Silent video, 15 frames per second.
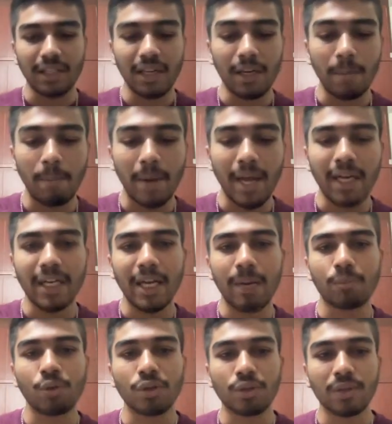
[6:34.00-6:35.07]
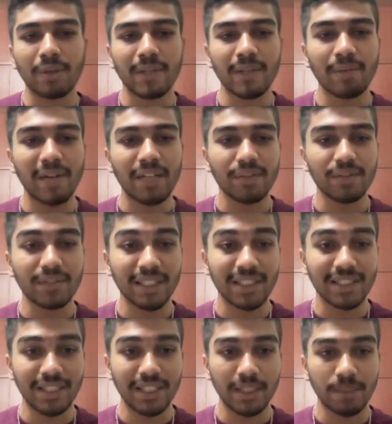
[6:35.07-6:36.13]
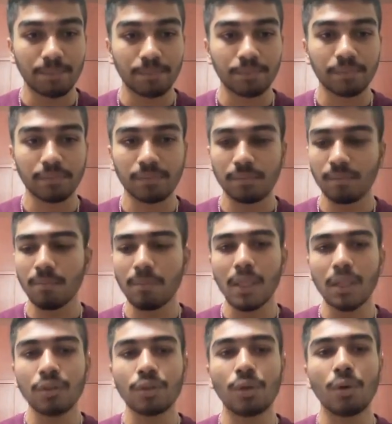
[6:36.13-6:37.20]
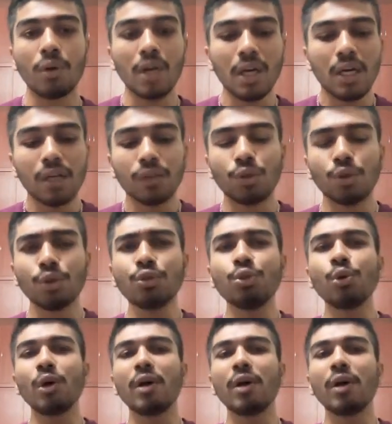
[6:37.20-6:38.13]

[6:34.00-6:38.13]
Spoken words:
color black, I'm going to give it a value of 16. So those who